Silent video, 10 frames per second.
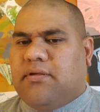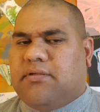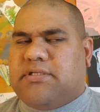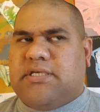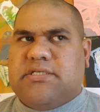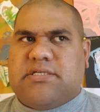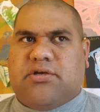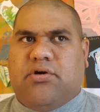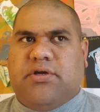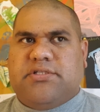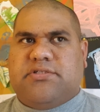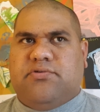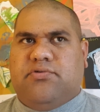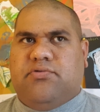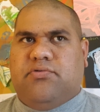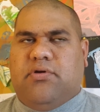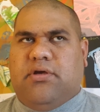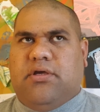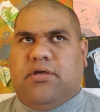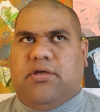Kings are going to,
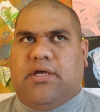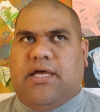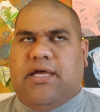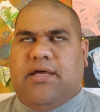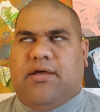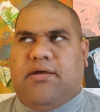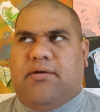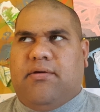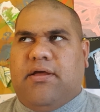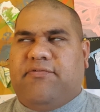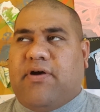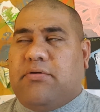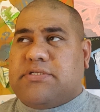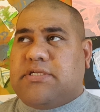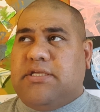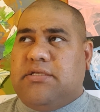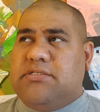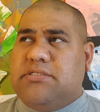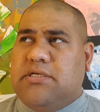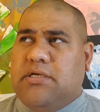if I was
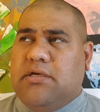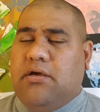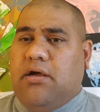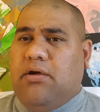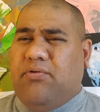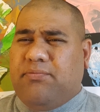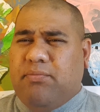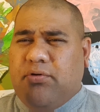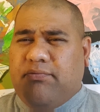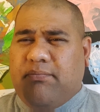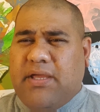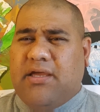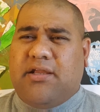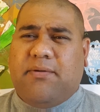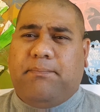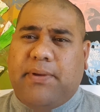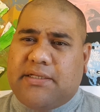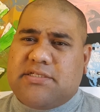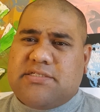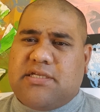Kings, I would move Mayhunter
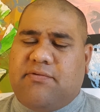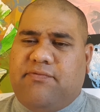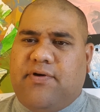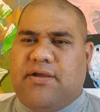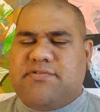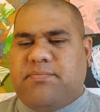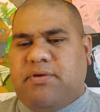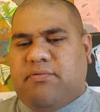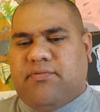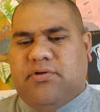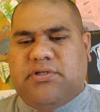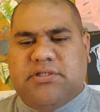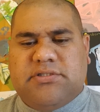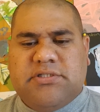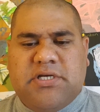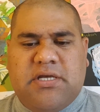back to second five to be with Lucas.